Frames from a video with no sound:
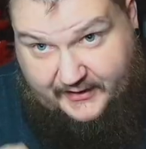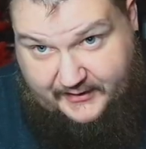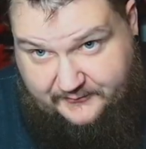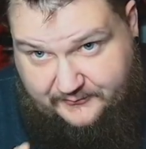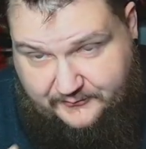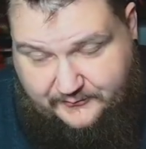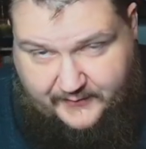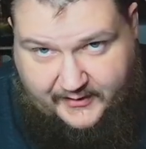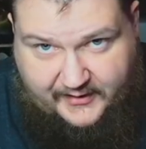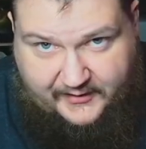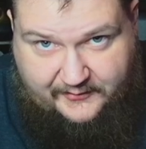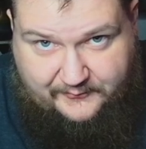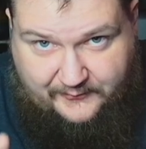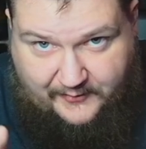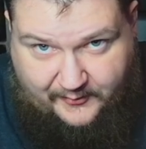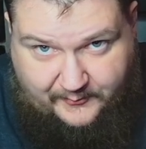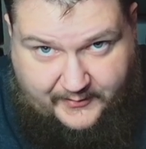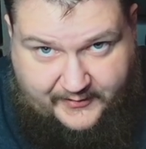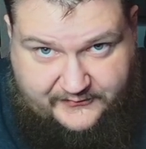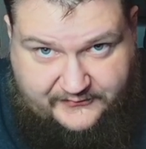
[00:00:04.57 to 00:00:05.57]
I made
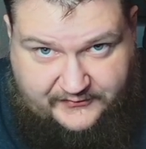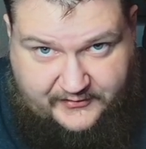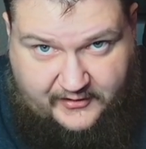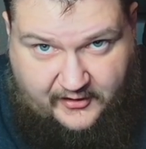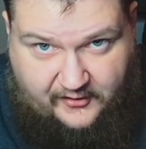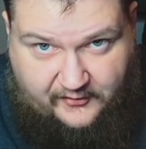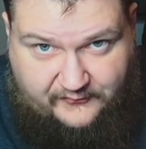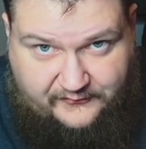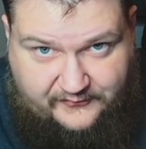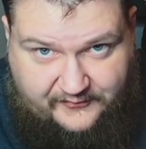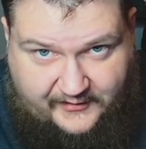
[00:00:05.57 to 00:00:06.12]
on myself.